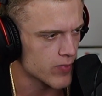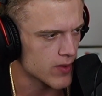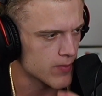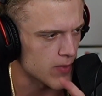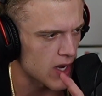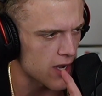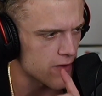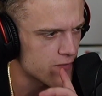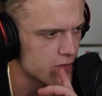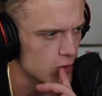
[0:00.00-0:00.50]

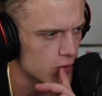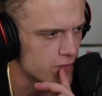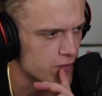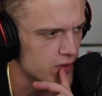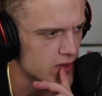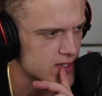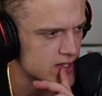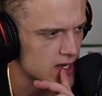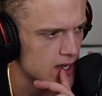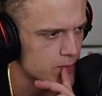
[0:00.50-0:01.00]
Mindfuel for
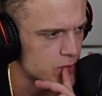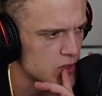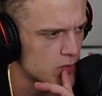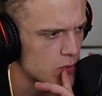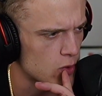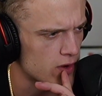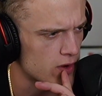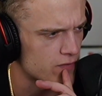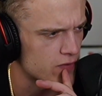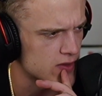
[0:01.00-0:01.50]
the sub. Your
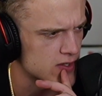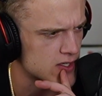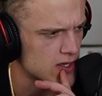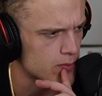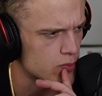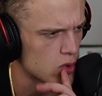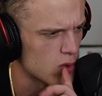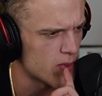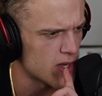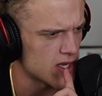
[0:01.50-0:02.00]
boy for the sub.
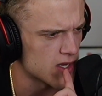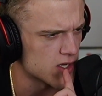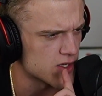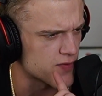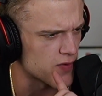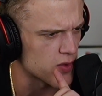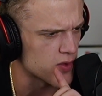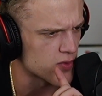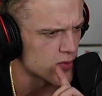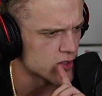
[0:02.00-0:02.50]
Probingus
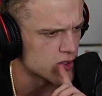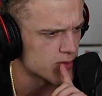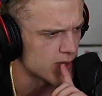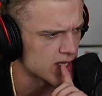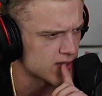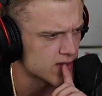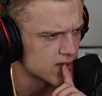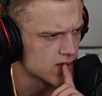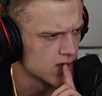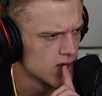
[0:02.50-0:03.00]
for the 300
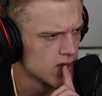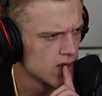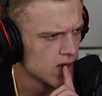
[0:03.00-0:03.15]
bets.